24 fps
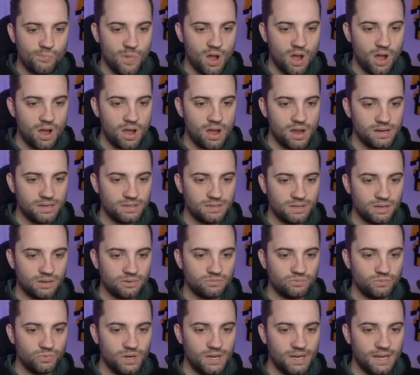I
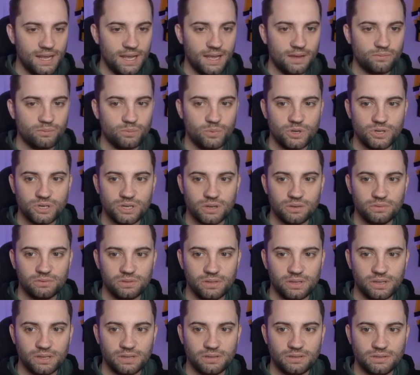don't really have much else
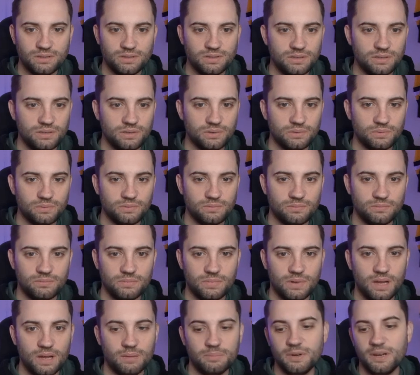I can do.
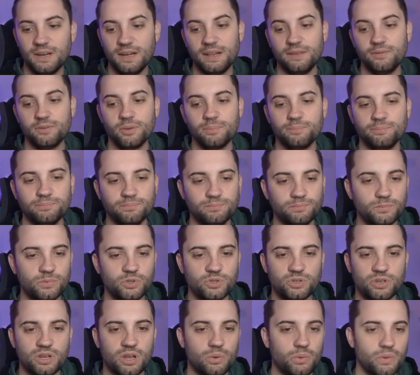I'm going to leave it. We'll just go